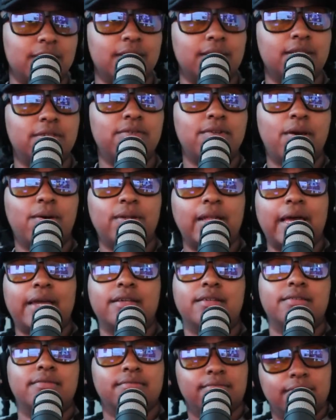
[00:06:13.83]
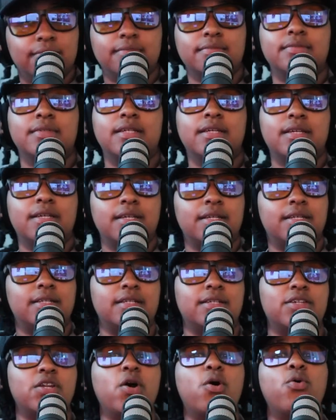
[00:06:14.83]
you know, like
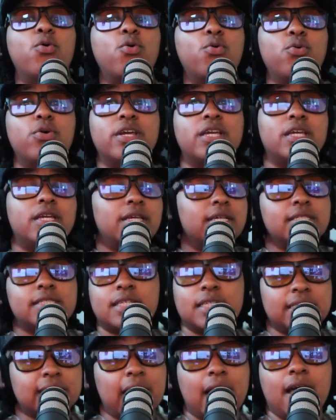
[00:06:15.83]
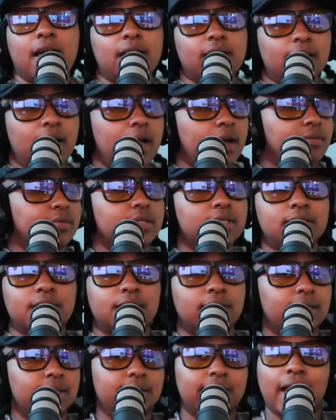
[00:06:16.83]
know who he is because I
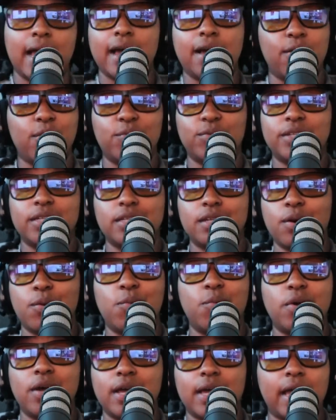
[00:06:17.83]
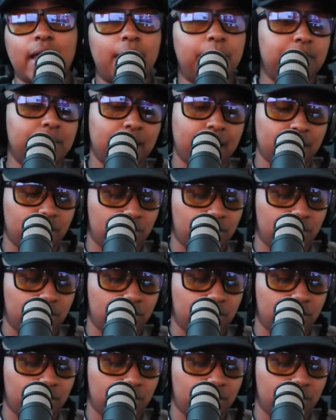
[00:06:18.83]
obviously I only know what happened. I don't